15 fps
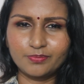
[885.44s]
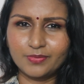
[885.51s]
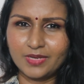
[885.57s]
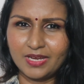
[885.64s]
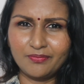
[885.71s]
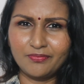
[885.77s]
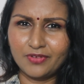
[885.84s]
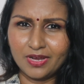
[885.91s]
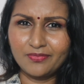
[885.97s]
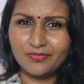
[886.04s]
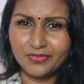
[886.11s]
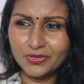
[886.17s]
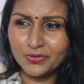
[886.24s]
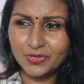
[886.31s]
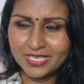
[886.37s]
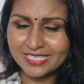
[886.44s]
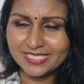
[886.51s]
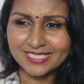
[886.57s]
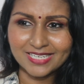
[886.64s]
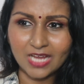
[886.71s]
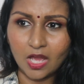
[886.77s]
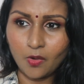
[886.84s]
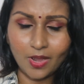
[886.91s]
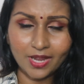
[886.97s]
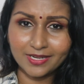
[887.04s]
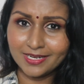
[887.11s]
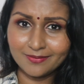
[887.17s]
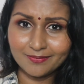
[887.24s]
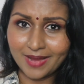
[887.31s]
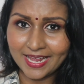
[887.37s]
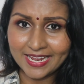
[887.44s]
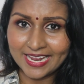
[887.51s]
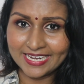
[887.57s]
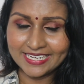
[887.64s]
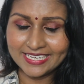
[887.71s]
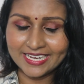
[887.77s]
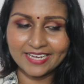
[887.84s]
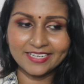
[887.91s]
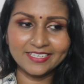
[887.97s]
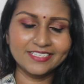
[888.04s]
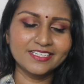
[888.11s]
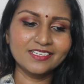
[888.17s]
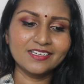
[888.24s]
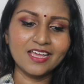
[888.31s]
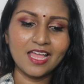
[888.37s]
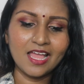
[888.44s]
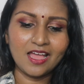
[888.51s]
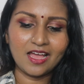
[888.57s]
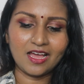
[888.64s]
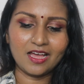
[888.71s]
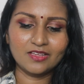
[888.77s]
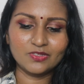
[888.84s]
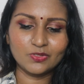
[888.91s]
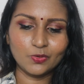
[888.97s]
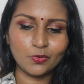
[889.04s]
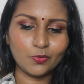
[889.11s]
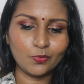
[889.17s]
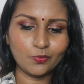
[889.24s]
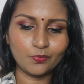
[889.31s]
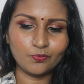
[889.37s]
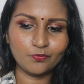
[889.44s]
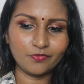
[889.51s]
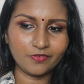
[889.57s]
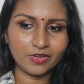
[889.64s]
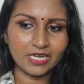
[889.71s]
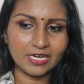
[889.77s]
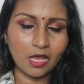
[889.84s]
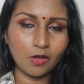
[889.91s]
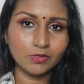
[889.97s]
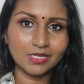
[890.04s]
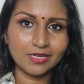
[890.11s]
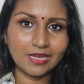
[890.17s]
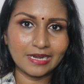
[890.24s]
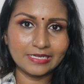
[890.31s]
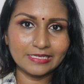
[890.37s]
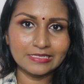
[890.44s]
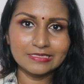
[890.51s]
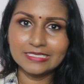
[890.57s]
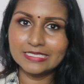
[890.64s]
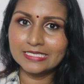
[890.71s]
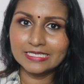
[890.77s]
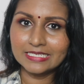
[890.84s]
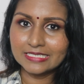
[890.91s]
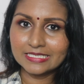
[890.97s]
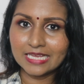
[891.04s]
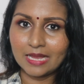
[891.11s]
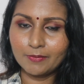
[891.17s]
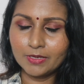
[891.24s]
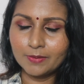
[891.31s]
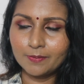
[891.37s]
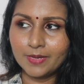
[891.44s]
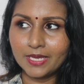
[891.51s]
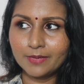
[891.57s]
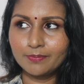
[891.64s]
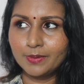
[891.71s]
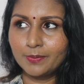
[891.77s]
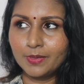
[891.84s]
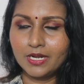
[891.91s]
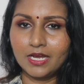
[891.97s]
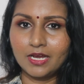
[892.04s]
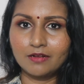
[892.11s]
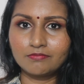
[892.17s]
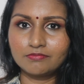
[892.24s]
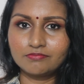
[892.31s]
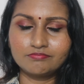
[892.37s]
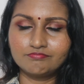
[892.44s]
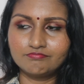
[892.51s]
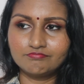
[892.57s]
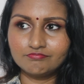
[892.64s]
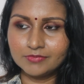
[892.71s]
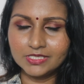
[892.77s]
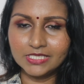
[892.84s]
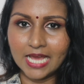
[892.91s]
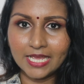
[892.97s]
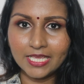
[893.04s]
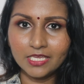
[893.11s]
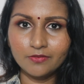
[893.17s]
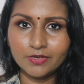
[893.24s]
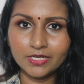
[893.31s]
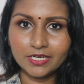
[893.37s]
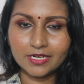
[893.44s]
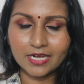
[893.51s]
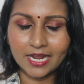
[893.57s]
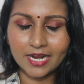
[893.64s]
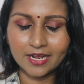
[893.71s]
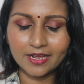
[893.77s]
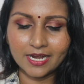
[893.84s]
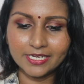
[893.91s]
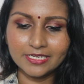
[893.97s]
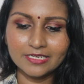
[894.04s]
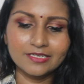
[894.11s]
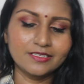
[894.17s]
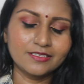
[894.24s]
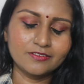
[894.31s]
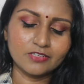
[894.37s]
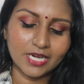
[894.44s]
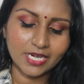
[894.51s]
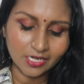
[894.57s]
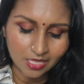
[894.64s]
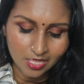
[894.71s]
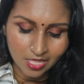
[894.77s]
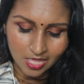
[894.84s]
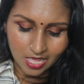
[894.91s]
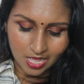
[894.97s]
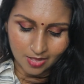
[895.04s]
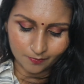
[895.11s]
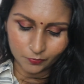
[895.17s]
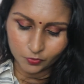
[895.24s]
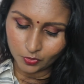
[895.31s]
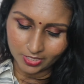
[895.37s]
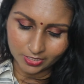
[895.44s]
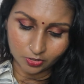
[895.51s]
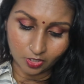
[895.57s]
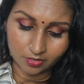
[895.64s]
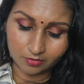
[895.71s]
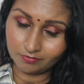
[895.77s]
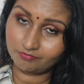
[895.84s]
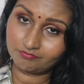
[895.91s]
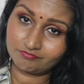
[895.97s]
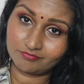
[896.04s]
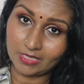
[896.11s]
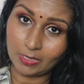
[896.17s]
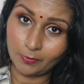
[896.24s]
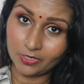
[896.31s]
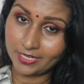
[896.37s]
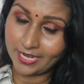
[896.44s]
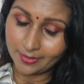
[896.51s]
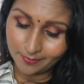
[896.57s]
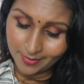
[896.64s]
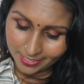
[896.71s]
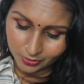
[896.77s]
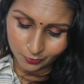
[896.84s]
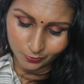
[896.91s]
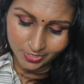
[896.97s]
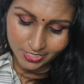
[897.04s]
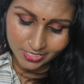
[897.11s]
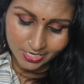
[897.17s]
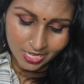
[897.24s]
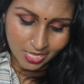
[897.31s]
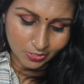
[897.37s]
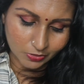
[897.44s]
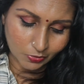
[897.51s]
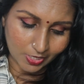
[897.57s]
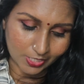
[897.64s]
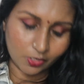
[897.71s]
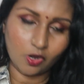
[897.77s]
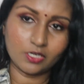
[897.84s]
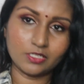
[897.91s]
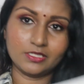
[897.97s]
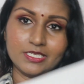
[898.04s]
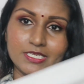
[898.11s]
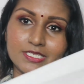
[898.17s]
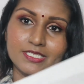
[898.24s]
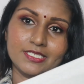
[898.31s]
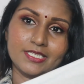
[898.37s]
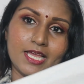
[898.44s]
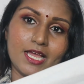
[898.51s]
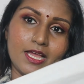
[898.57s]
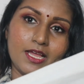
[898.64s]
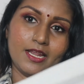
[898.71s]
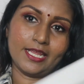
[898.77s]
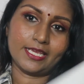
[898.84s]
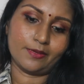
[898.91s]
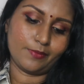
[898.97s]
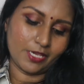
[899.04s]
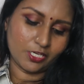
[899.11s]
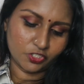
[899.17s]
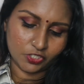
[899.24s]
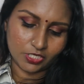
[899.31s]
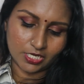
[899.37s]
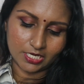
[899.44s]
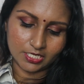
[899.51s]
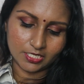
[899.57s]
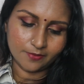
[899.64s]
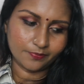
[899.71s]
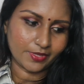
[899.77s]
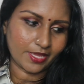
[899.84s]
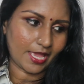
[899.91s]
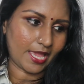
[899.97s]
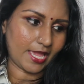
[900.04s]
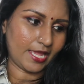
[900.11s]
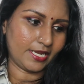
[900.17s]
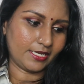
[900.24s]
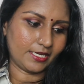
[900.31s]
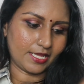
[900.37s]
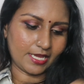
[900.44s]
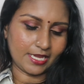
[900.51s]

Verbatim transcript: a, a, few years now I didn't buy any cardigan uh, so now the cardigan season is coming back people are dying with cardigan trend um, so I thought I want to get back to it so I got this uh, like a beige color and uh,